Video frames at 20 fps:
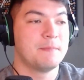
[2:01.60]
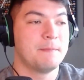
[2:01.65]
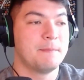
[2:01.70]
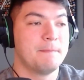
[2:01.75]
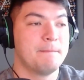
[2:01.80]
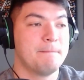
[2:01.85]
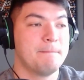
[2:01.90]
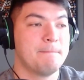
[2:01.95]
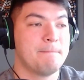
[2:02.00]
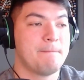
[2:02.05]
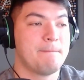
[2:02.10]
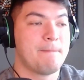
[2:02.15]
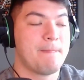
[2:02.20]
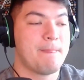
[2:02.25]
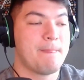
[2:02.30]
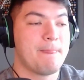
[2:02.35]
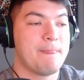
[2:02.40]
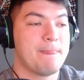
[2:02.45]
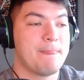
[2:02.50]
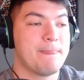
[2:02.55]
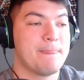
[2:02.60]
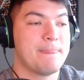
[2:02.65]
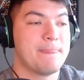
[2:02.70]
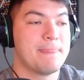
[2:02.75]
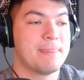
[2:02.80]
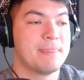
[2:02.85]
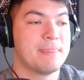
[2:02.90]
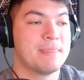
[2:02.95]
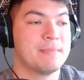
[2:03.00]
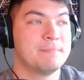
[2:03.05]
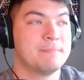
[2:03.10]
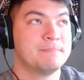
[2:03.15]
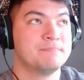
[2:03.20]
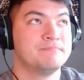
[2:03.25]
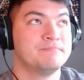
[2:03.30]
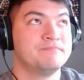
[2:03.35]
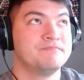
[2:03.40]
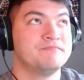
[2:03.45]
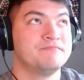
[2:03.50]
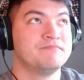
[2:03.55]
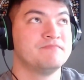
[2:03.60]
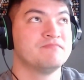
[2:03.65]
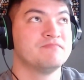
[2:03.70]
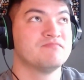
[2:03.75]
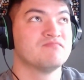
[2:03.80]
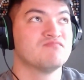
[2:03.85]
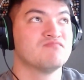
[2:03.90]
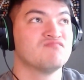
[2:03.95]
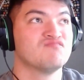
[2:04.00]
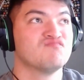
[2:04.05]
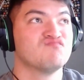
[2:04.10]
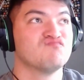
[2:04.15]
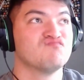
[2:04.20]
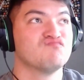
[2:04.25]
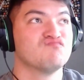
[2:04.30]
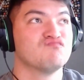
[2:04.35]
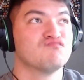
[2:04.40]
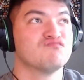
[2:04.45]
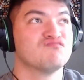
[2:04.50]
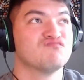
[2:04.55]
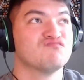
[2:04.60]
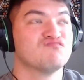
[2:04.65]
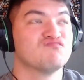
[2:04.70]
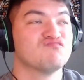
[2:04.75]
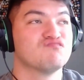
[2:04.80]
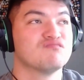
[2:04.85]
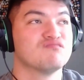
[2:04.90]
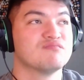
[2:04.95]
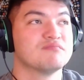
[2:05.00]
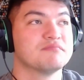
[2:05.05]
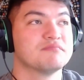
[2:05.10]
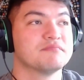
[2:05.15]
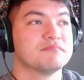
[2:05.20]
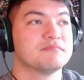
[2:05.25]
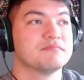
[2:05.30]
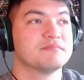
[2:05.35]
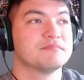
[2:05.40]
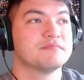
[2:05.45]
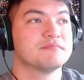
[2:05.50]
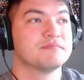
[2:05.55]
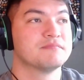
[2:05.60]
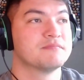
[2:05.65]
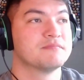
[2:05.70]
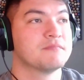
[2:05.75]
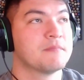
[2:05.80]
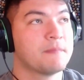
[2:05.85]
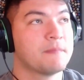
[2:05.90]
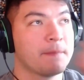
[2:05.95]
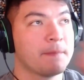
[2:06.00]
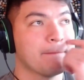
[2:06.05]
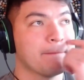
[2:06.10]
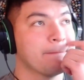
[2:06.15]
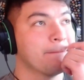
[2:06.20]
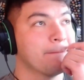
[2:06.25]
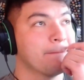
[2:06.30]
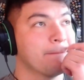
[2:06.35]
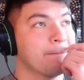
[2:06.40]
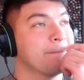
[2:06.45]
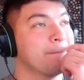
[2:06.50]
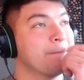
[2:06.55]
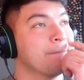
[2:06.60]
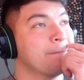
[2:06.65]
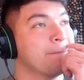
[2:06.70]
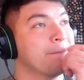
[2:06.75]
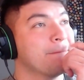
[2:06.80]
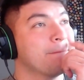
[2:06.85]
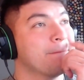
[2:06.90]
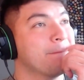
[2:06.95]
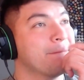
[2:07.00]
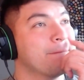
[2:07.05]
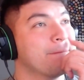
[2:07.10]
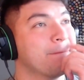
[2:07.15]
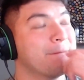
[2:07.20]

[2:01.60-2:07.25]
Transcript: The person shown says nothing.